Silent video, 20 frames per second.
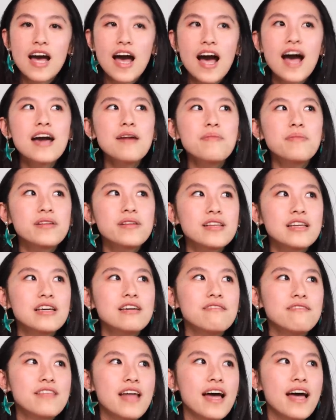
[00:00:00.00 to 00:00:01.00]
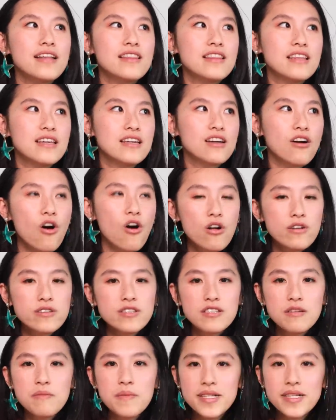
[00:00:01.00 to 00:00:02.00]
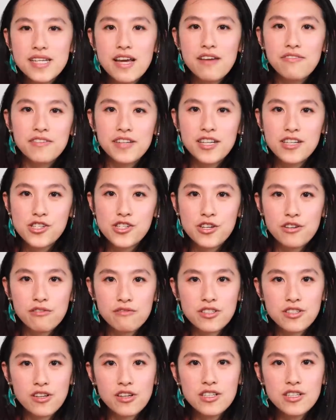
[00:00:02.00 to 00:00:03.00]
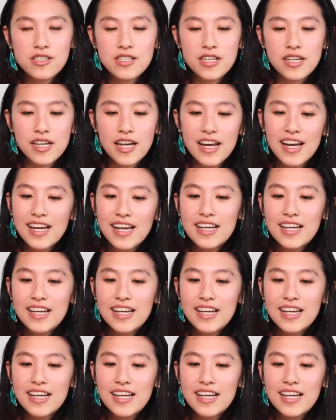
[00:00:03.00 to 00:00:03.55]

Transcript: I believe that the ultimate definition of starseed